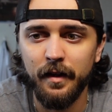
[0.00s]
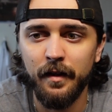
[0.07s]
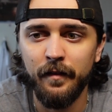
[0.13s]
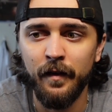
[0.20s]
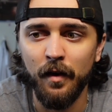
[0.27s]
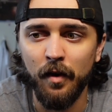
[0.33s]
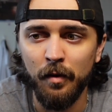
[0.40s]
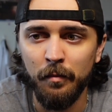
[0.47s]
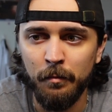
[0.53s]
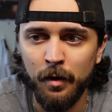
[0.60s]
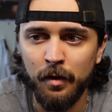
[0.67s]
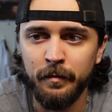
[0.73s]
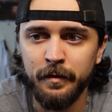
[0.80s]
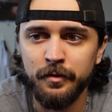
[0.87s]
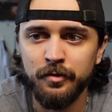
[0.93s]
there are
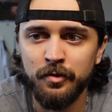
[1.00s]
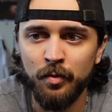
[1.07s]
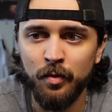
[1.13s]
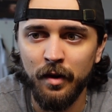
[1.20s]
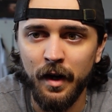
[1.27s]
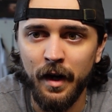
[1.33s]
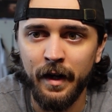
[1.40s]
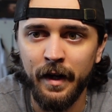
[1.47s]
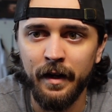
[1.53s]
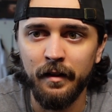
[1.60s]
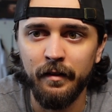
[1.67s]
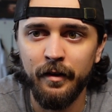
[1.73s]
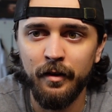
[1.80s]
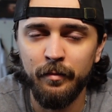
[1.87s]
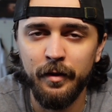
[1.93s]
moments to where I get a
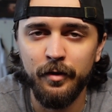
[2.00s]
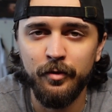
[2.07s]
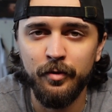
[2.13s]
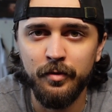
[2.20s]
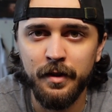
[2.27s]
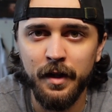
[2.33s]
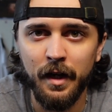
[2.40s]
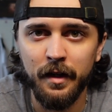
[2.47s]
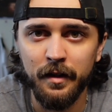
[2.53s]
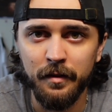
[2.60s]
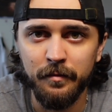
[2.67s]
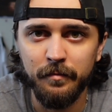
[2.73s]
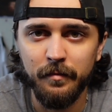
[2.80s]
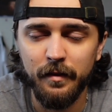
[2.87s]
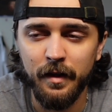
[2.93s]
little bit too caught
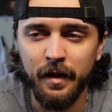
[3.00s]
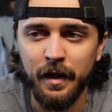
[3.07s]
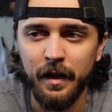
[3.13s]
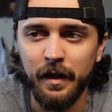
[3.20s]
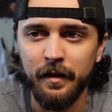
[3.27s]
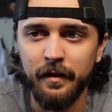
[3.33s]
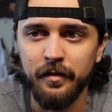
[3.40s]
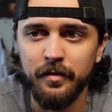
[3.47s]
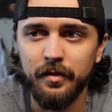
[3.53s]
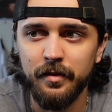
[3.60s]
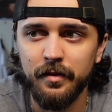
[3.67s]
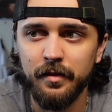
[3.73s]
up and